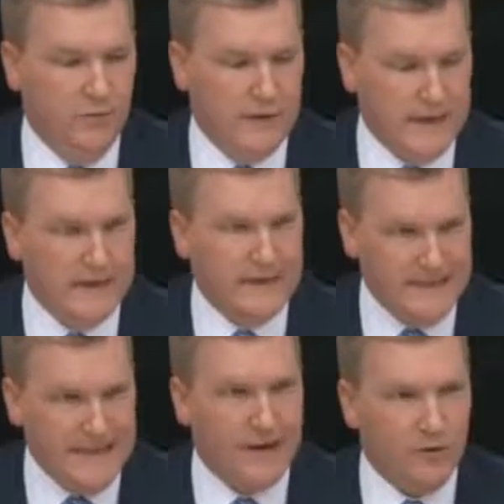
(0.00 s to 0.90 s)
protect the
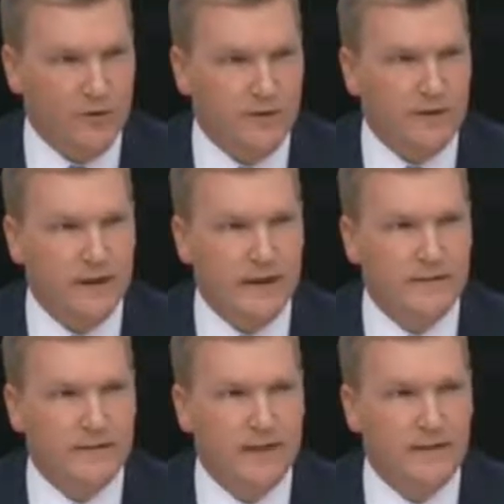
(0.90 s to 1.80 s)
integrity of the
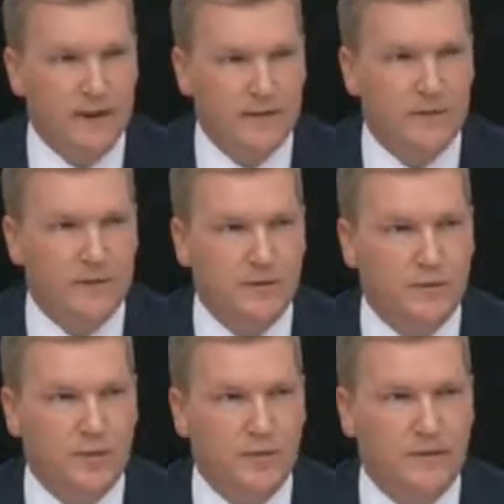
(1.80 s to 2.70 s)
state's investment in
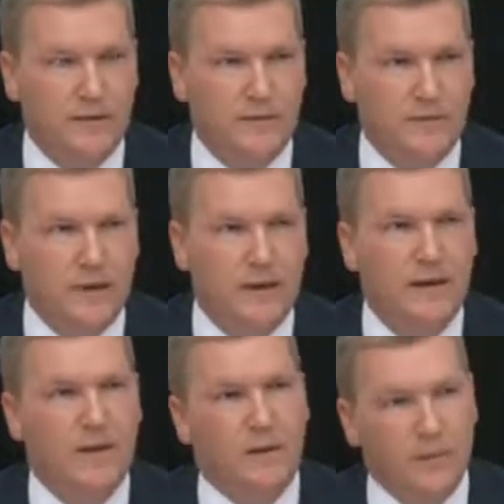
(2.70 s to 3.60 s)
permanent TSB.
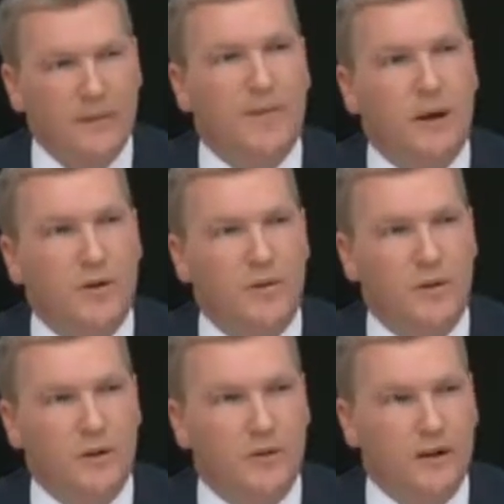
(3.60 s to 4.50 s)
That's a matter
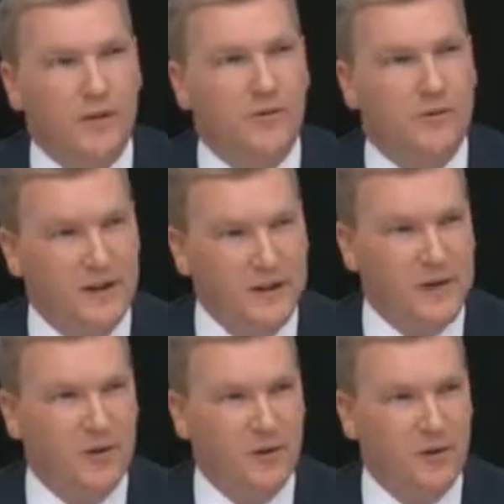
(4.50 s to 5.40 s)
between yourself and the
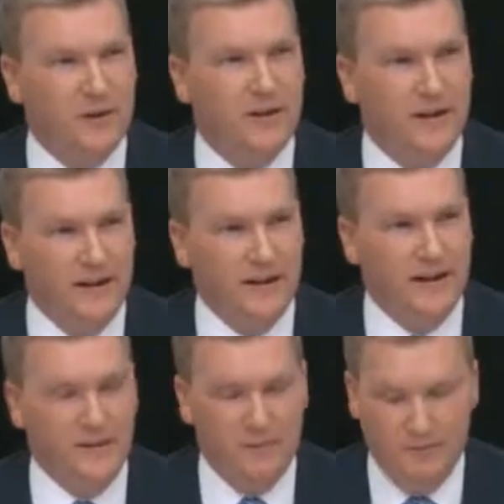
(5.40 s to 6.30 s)
shareholder,
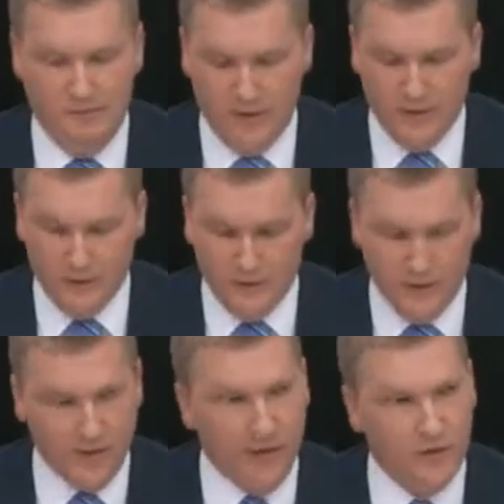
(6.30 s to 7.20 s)
but I would just
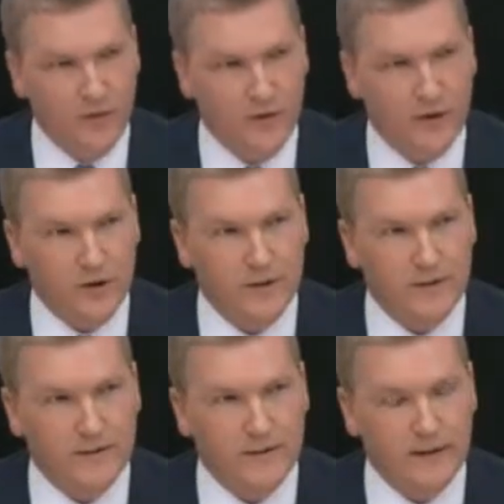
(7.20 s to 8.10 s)
put that on the record
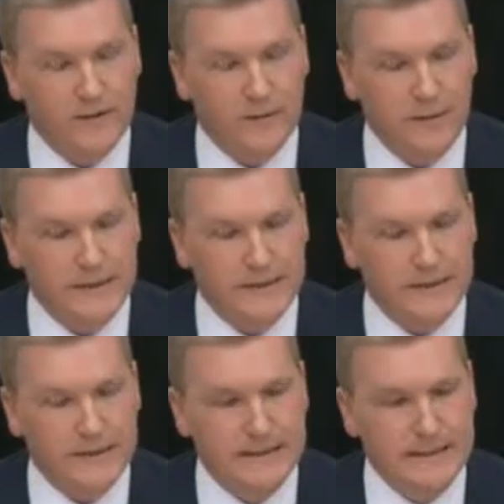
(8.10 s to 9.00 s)
as an opinion.
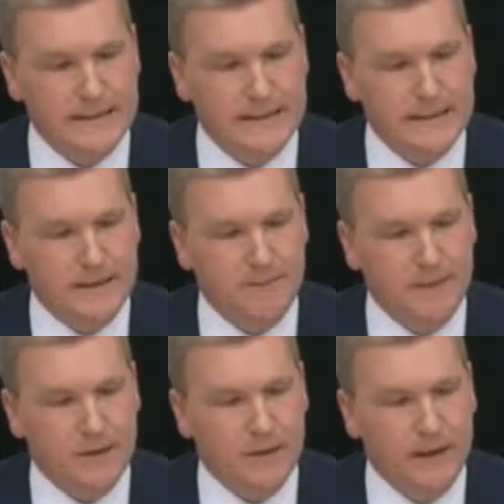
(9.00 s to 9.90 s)

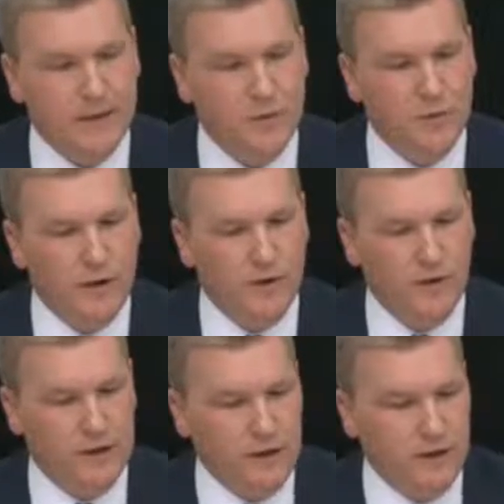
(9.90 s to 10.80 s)
If I can move on
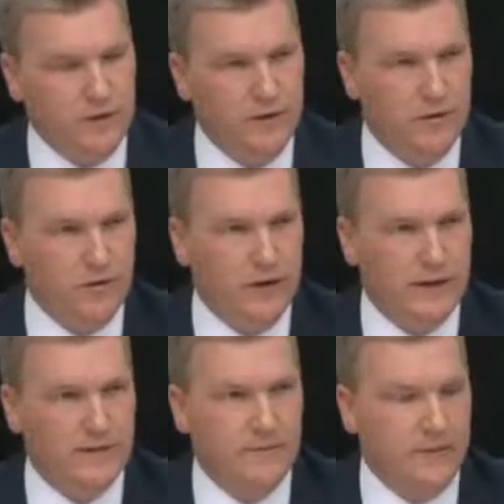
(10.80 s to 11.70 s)
to the issue of interest
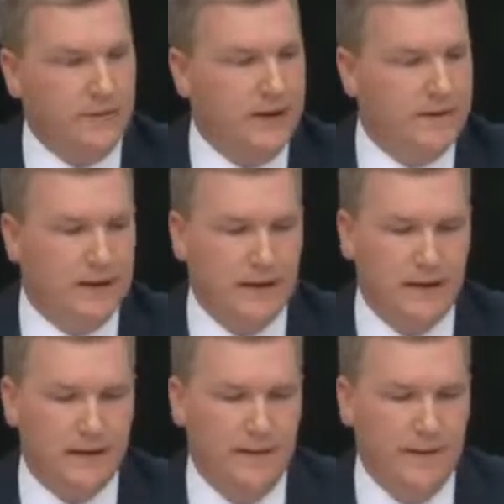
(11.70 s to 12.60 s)
rates, Mr. Masling,
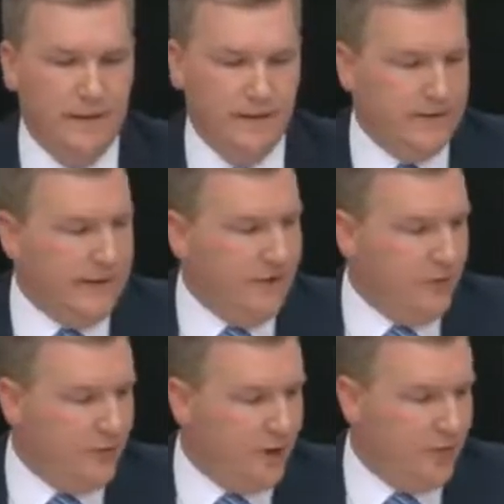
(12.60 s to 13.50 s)
and the
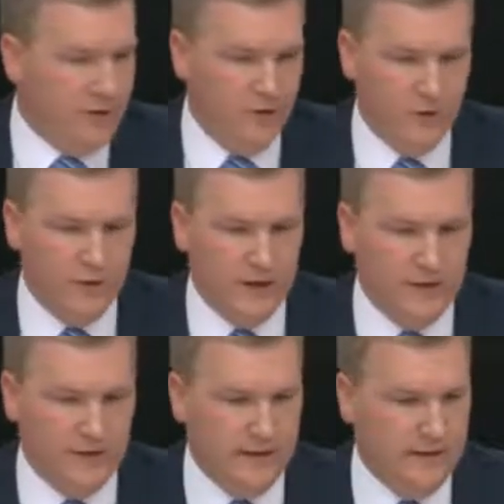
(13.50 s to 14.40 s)
standard variable interest
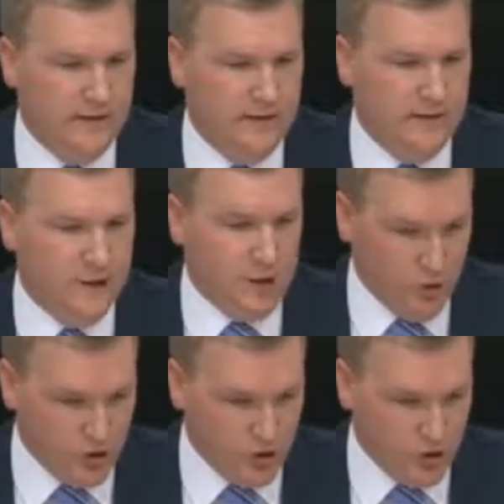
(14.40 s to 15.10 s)
rates that you're